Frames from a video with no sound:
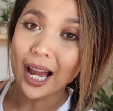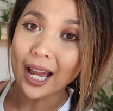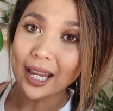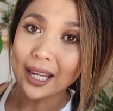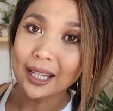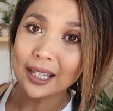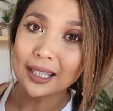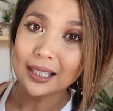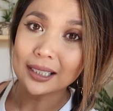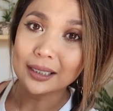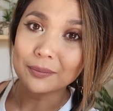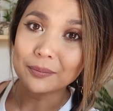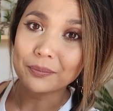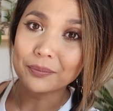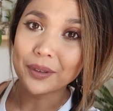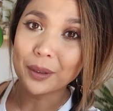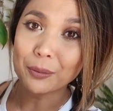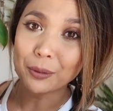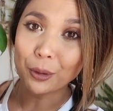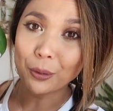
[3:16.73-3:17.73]
I
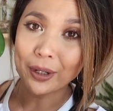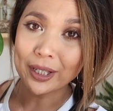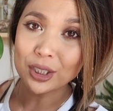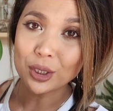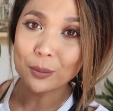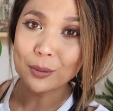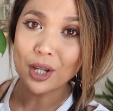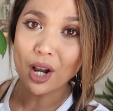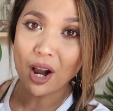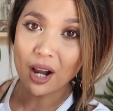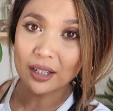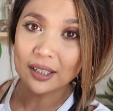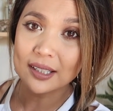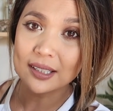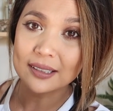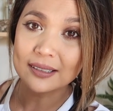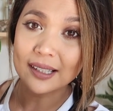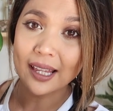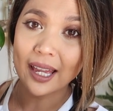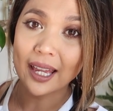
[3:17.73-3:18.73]
am going to be
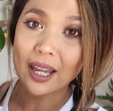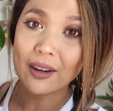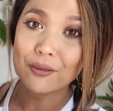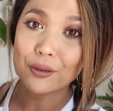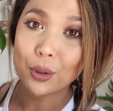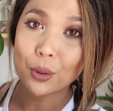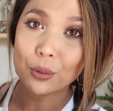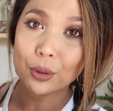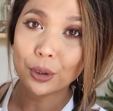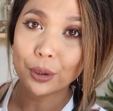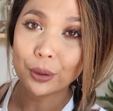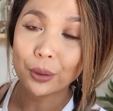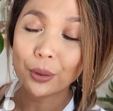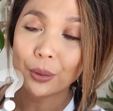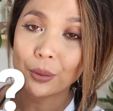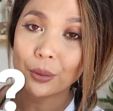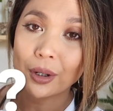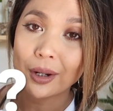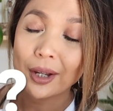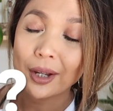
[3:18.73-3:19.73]
honest, I have no clue.